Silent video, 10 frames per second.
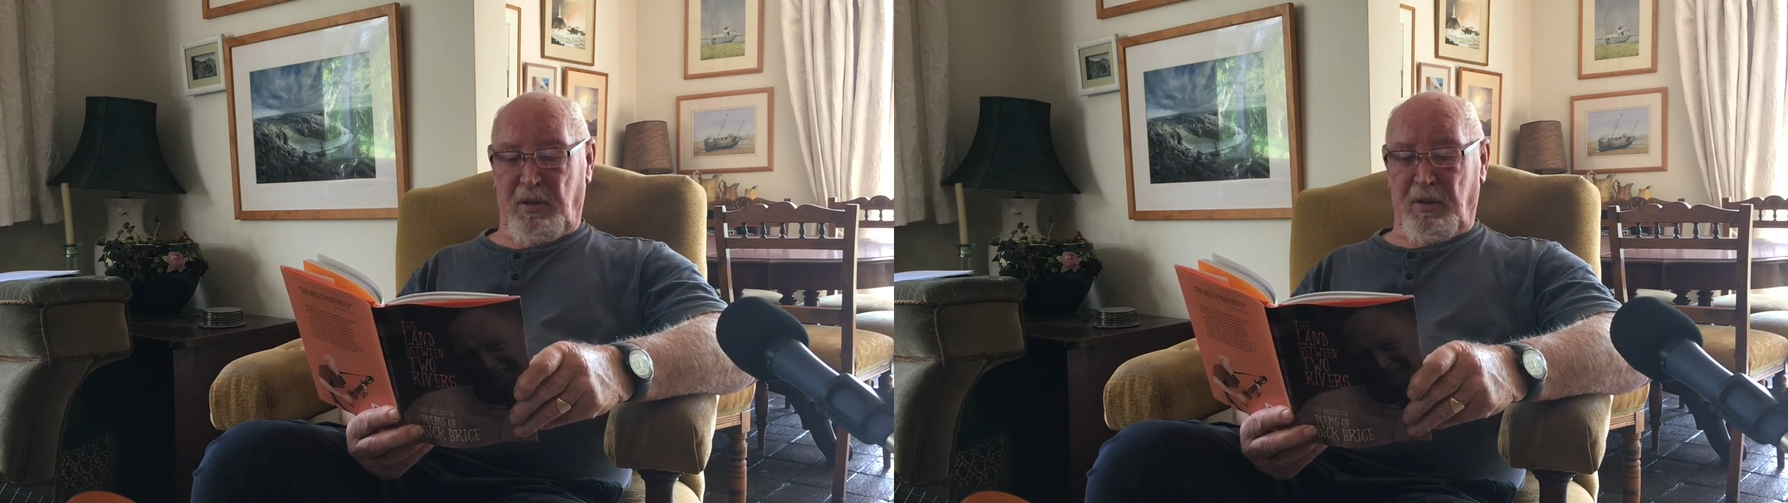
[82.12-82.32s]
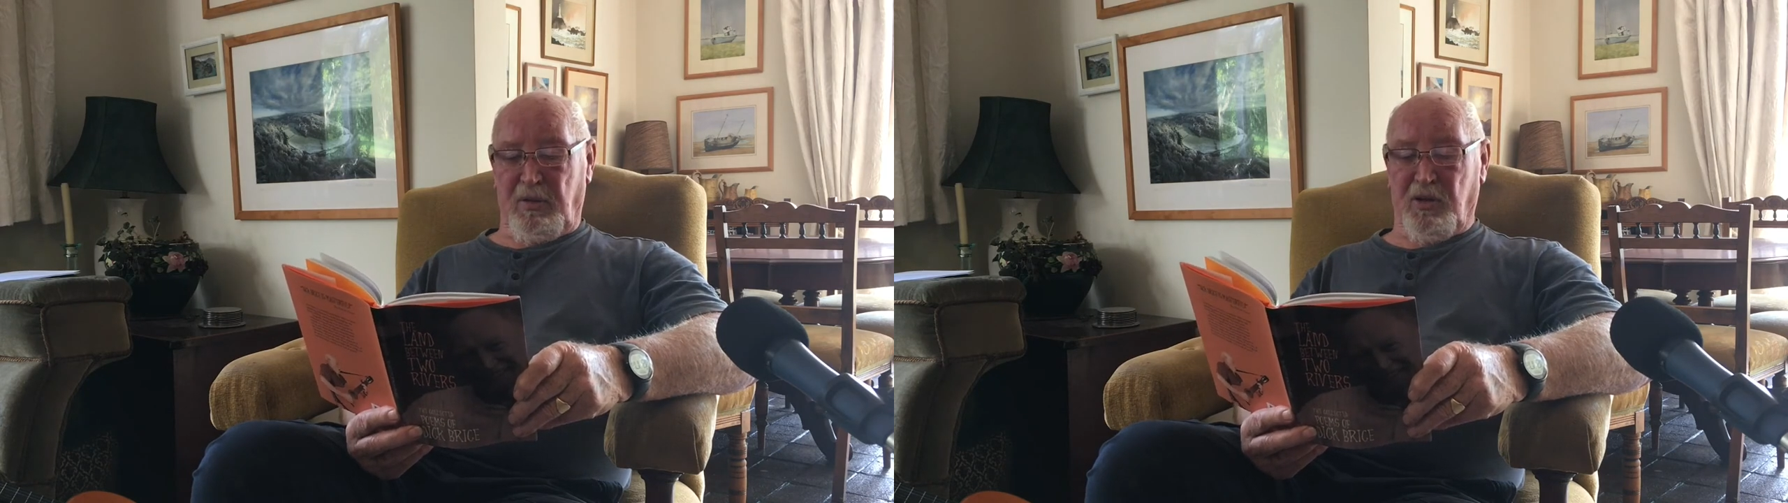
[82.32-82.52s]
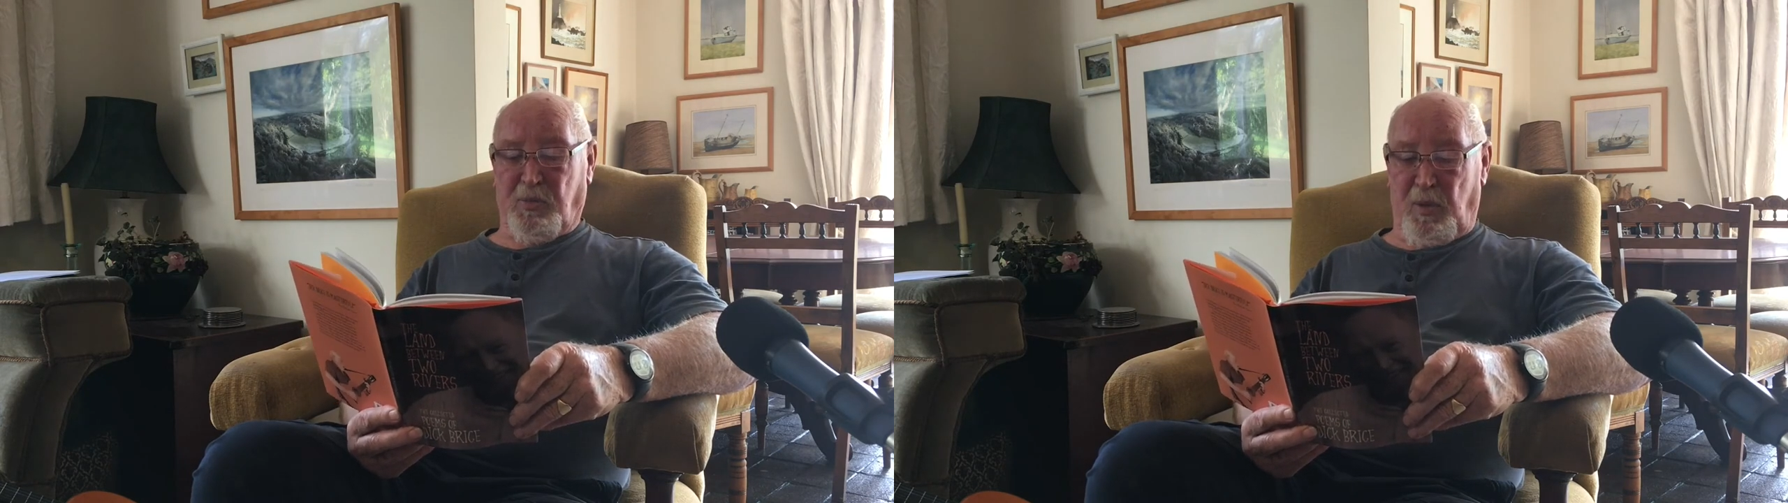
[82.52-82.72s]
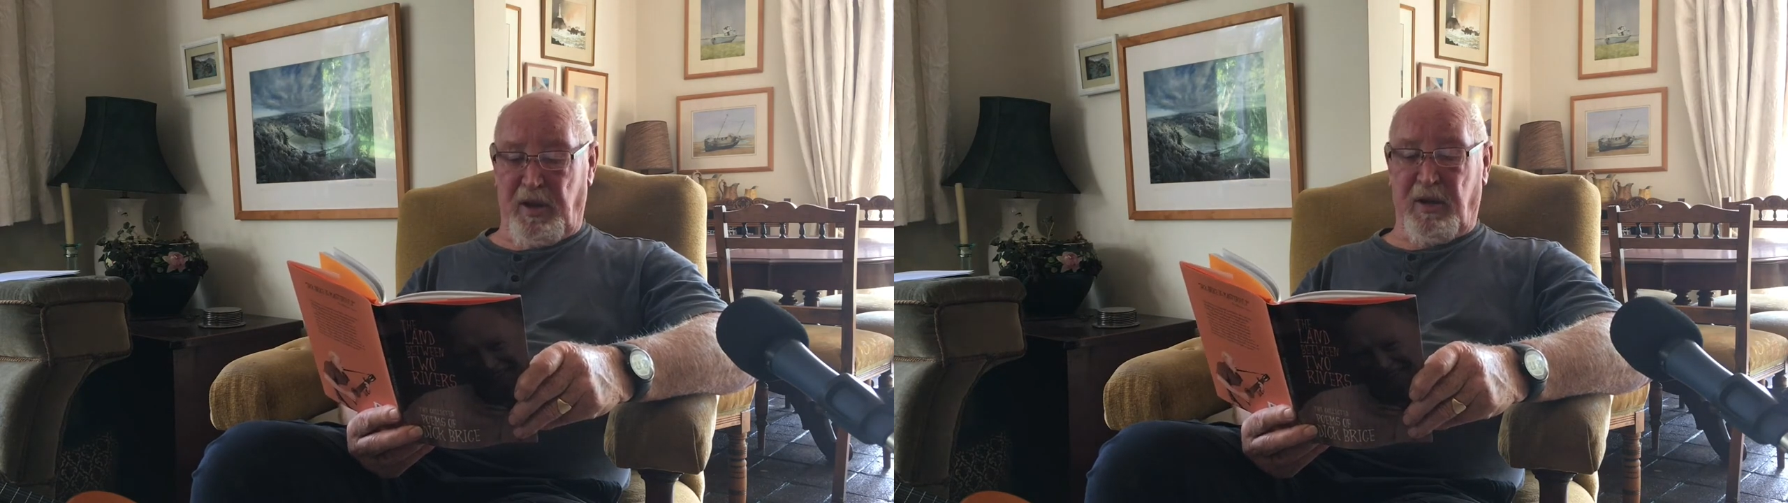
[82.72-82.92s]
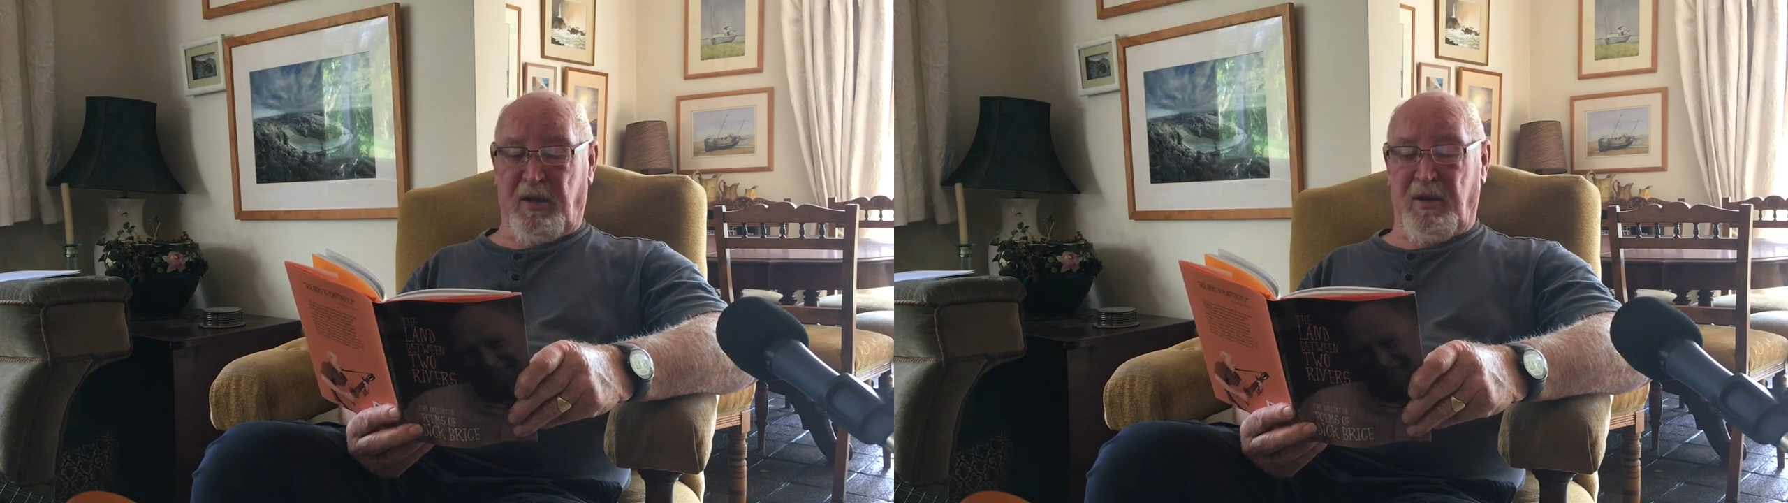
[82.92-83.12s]
There's
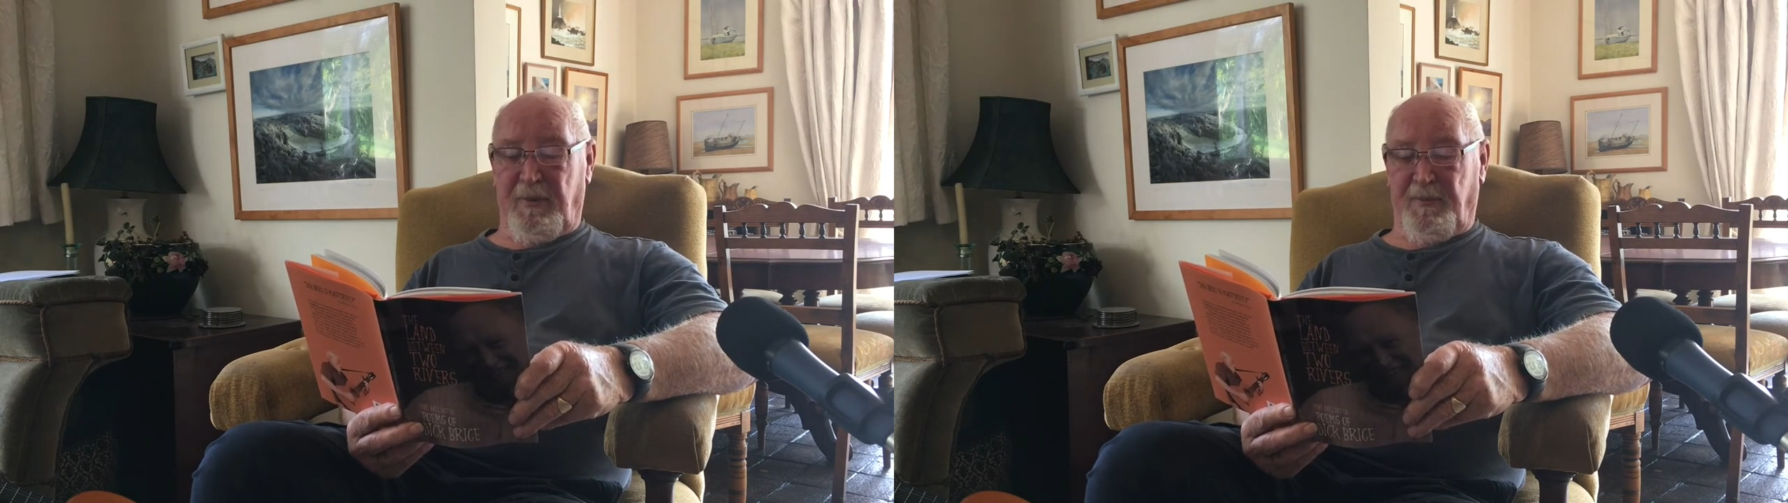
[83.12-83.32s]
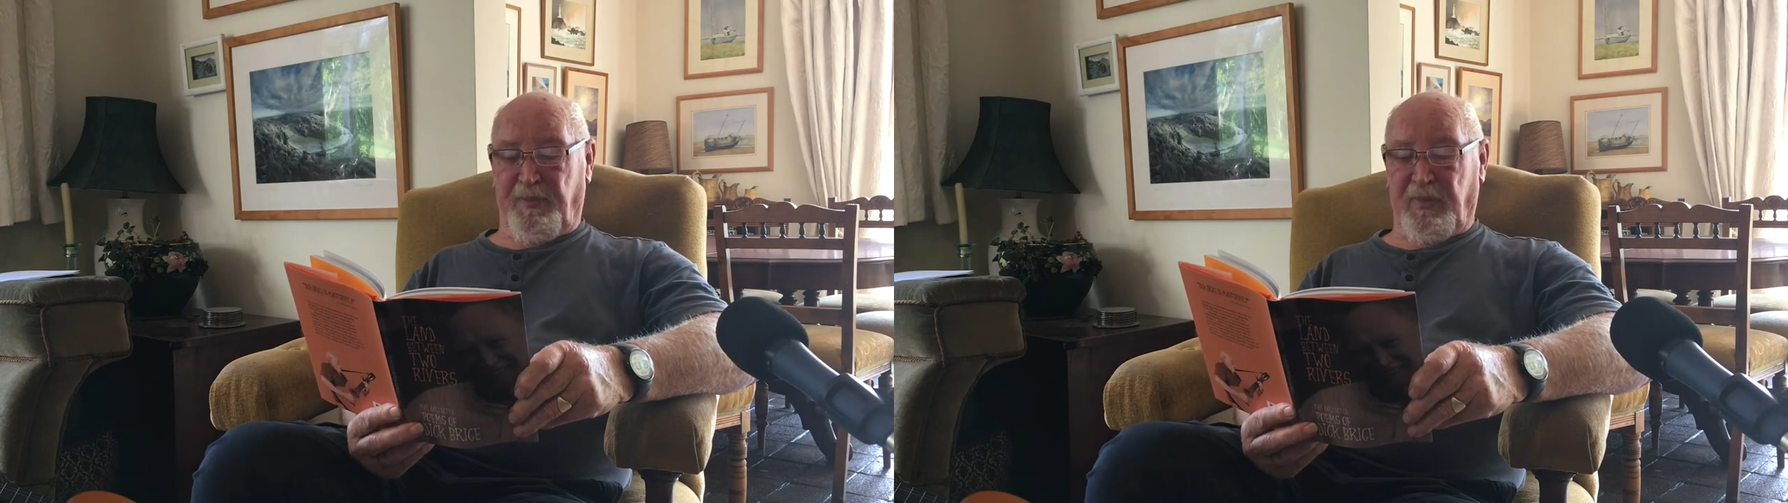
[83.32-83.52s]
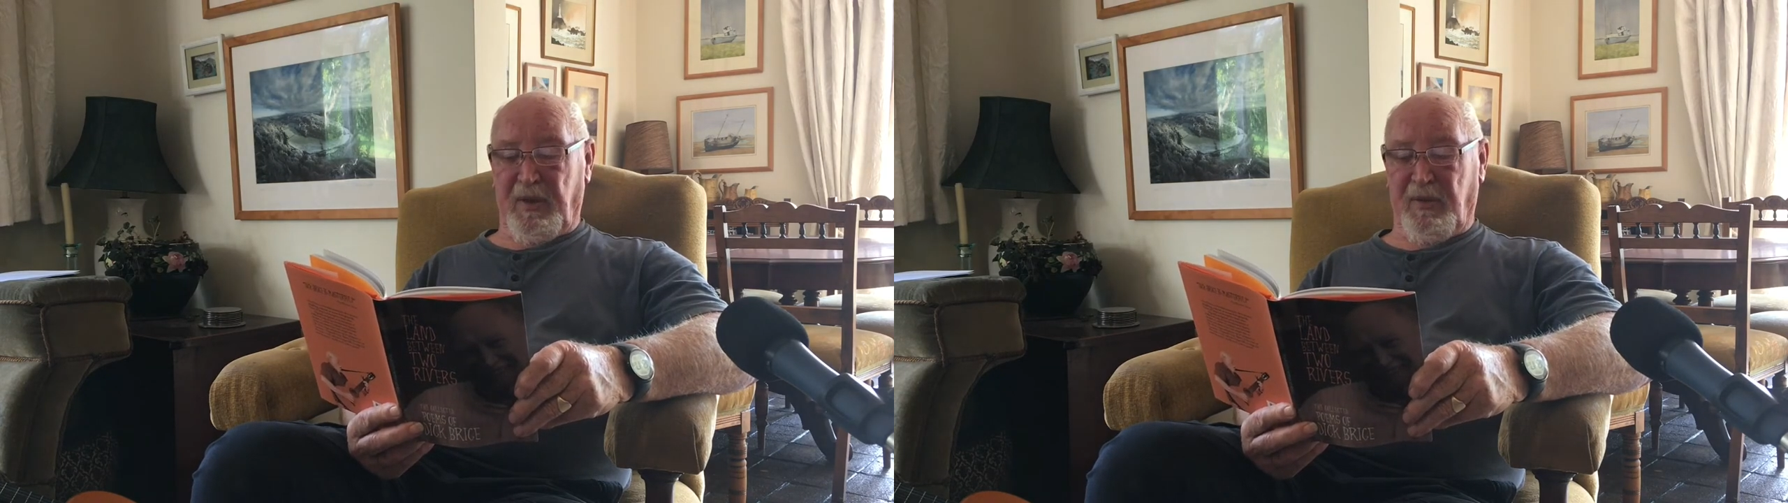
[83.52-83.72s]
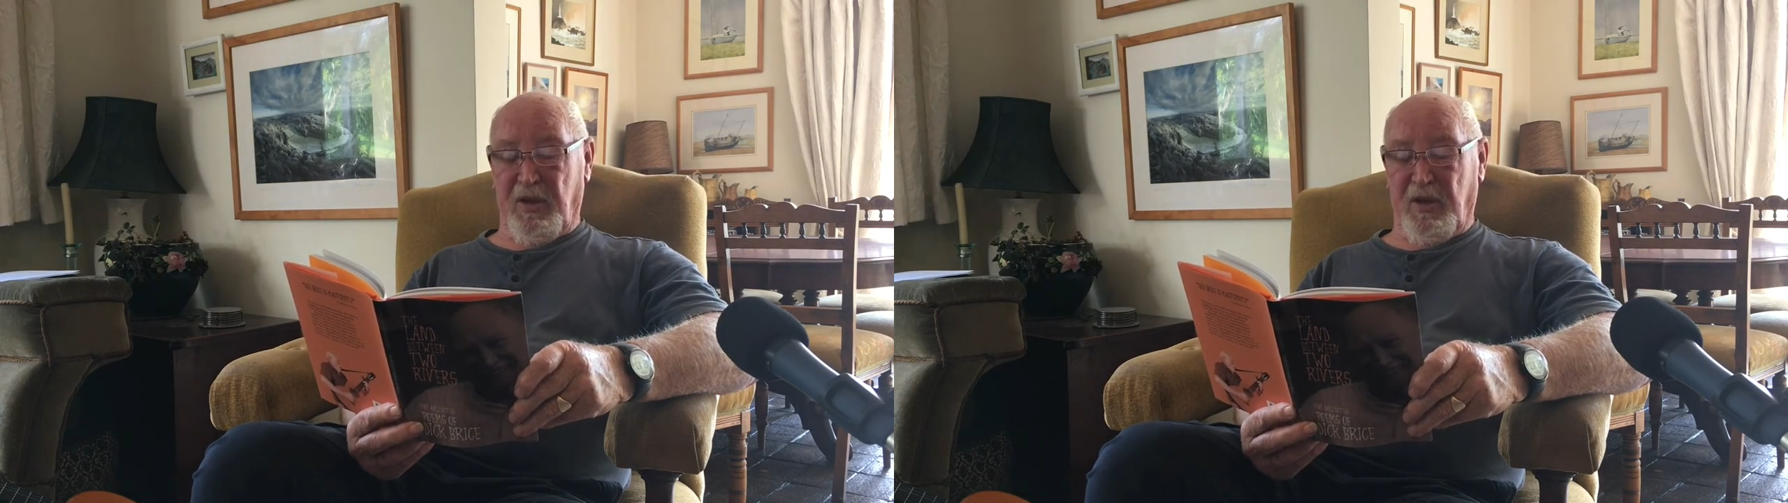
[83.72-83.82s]
Mike, and